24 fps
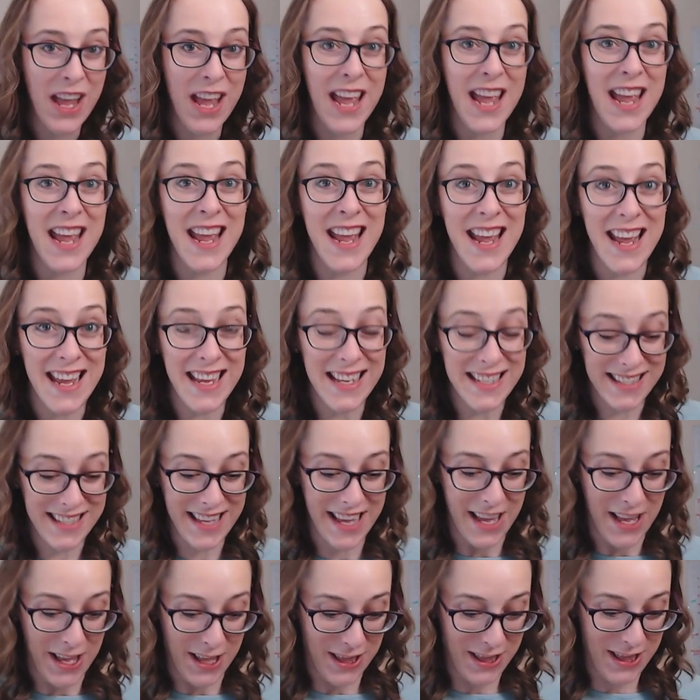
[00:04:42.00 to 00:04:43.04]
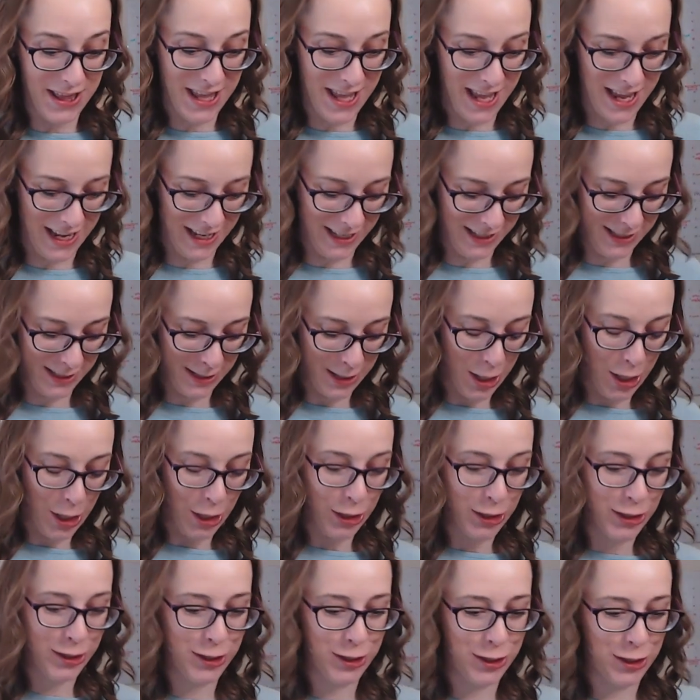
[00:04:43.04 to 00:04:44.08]
is this
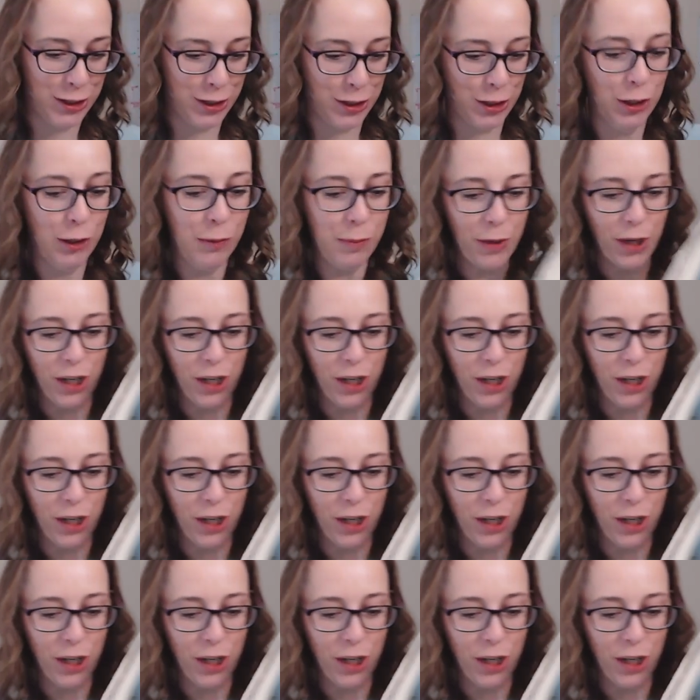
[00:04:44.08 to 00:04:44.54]
super